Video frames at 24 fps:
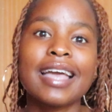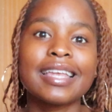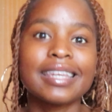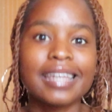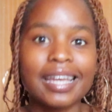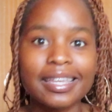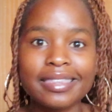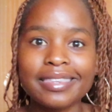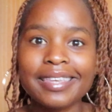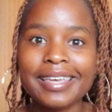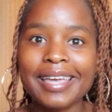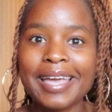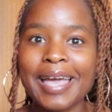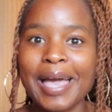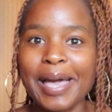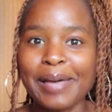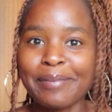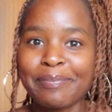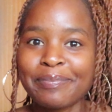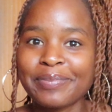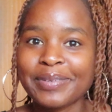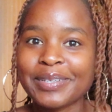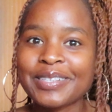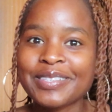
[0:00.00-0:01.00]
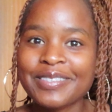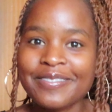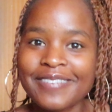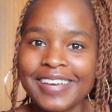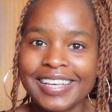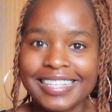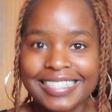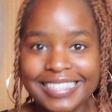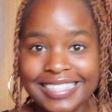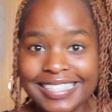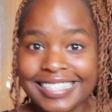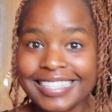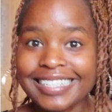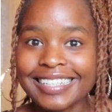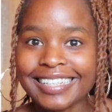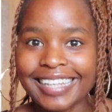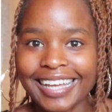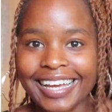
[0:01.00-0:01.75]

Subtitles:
nothing happened to my skin.